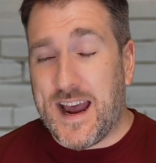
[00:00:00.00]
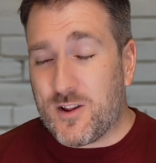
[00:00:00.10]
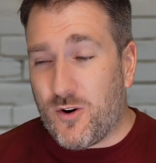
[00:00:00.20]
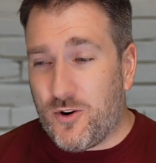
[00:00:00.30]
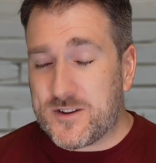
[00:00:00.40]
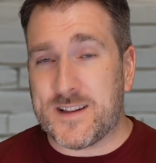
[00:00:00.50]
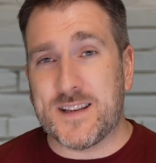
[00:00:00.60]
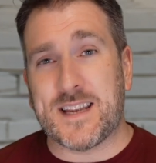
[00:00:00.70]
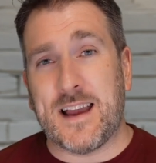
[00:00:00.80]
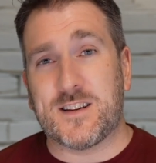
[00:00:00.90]
And also at
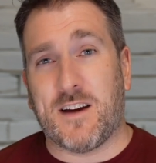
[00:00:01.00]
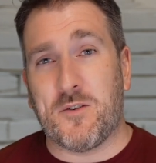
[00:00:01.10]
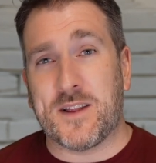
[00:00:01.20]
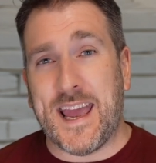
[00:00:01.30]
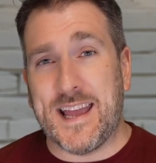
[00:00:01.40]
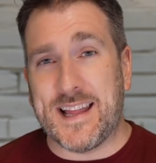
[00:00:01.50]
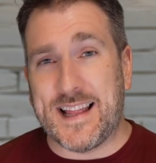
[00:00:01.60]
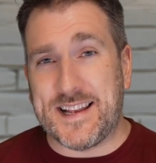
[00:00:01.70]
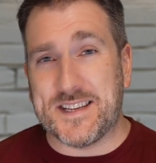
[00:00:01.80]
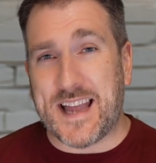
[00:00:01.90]
the same time, if you want to hear the
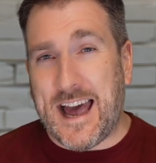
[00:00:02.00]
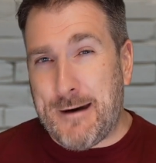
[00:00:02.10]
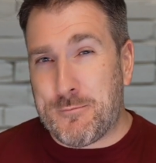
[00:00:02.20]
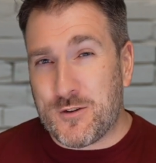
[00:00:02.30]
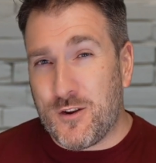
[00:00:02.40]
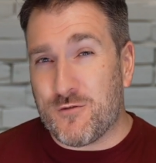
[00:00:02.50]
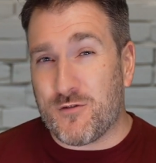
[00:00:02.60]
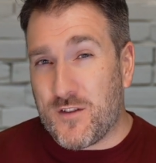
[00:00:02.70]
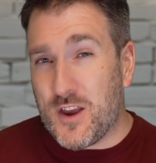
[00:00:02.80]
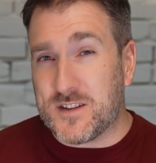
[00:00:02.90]
latest Apple news,
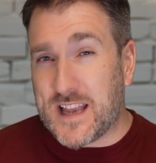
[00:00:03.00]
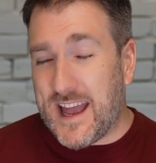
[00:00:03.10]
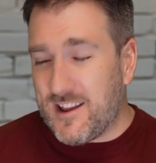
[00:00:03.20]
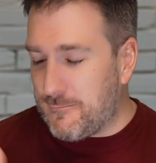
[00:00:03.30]
reviews and